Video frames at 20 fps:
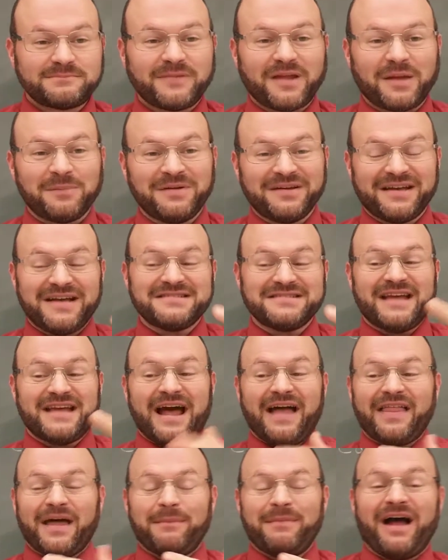Because
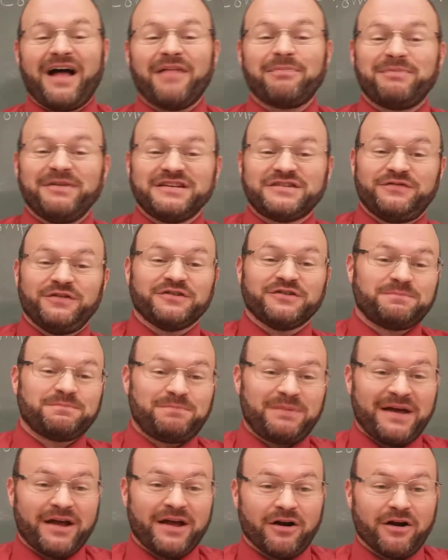now that mouthpiece feels
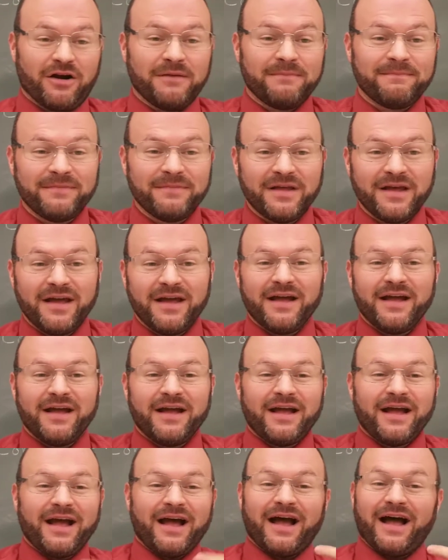bigger,
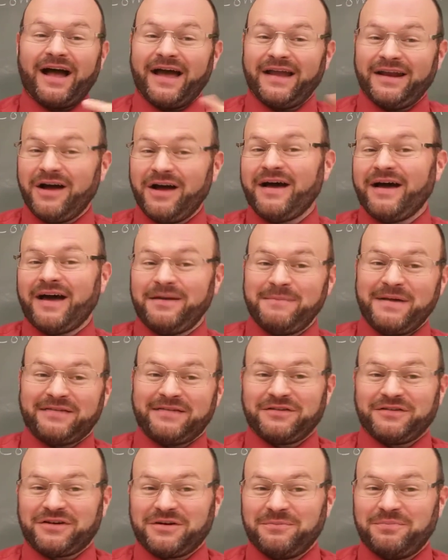I know how to
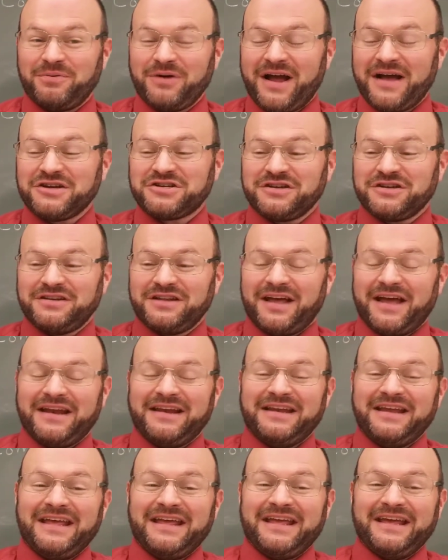make the compression I
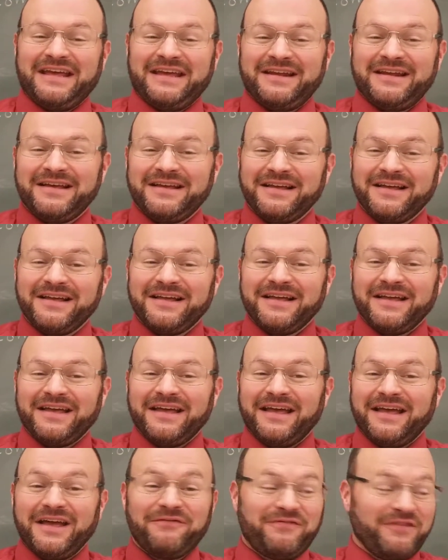need.
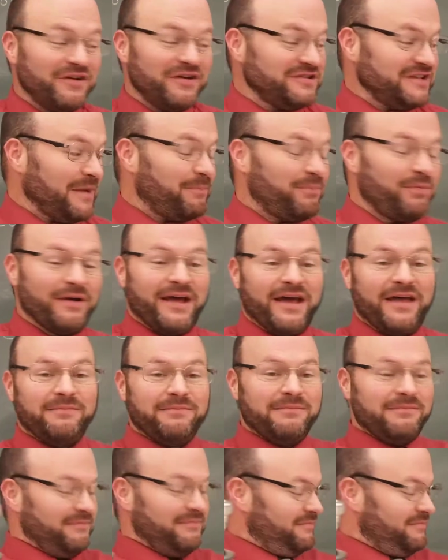It feels like playing